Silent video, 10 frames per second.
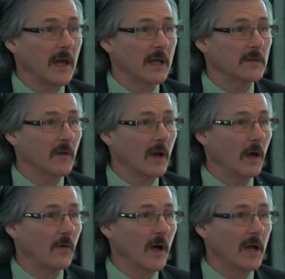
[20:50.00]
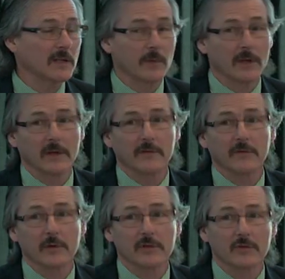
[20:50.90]
lack of hospital
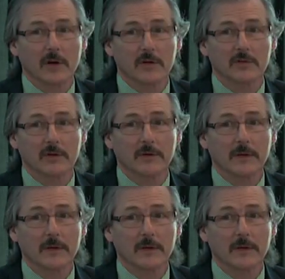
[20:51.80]
infrastructure.